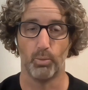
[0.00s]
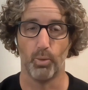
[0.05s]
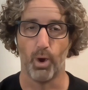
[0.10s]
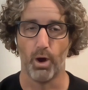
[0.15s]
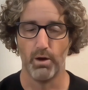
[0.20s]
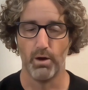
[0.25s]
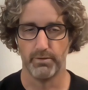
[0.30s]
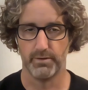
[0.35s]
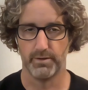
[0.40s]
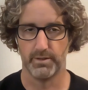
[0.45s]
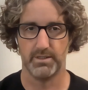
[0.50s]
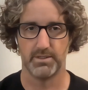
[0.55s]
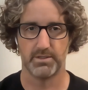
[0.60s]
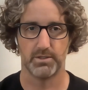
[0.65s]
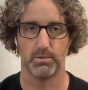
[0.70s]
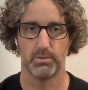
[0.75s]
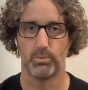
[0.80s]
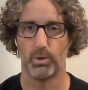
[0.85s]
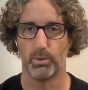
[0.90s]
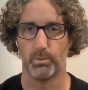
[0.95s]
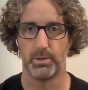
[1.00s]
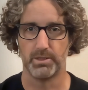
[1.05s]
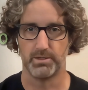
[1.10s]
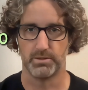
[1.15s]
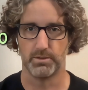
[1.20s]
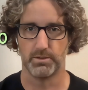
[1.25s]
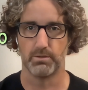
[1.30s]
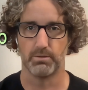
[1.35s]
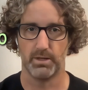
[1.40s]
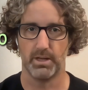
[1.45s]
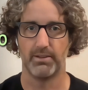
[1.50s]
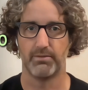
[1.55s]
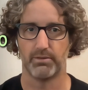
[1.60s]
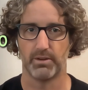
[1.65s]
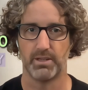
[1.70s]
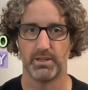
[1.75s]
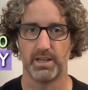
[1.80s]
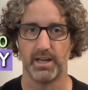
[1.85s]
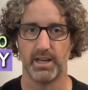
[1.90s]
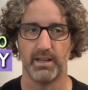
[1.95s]
woven into what we do
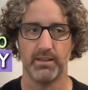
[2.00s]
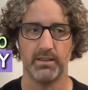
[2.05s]
every day.